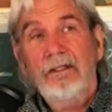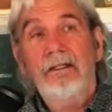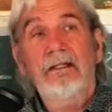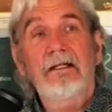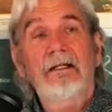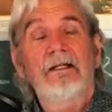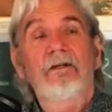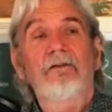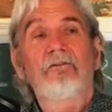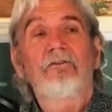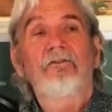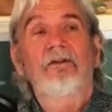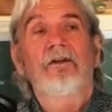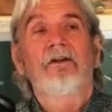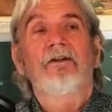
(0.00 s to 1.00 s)
It
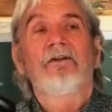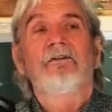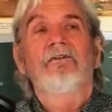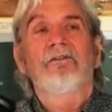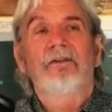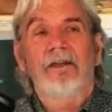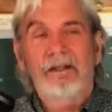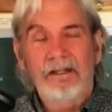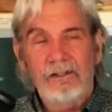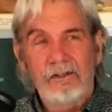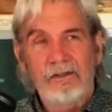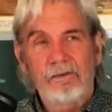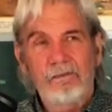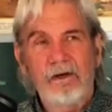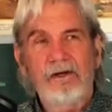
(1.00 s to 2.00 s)
is that his
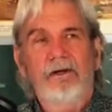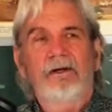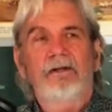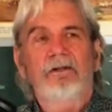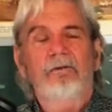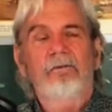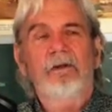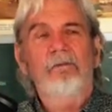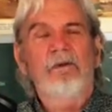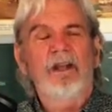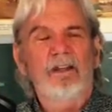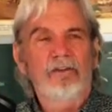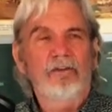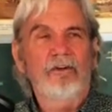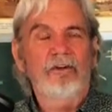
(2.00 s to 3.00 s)
spirit could be
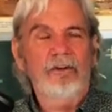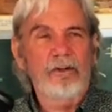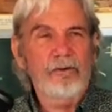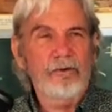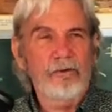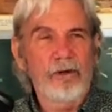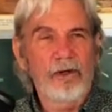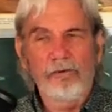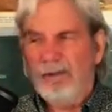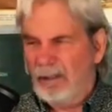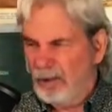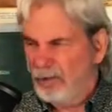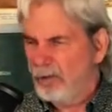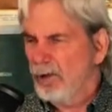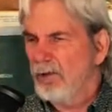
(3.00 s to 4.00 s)
placed on the throne,
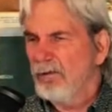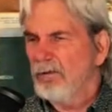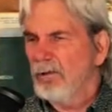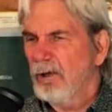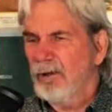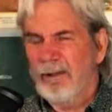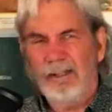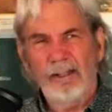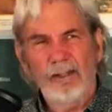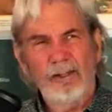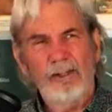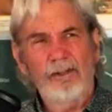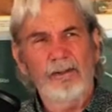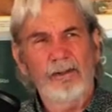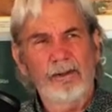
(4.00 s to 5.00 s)
enthroned on the
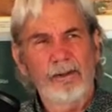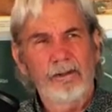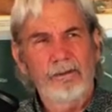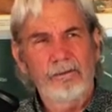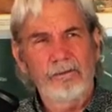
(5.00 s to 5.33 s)
earth,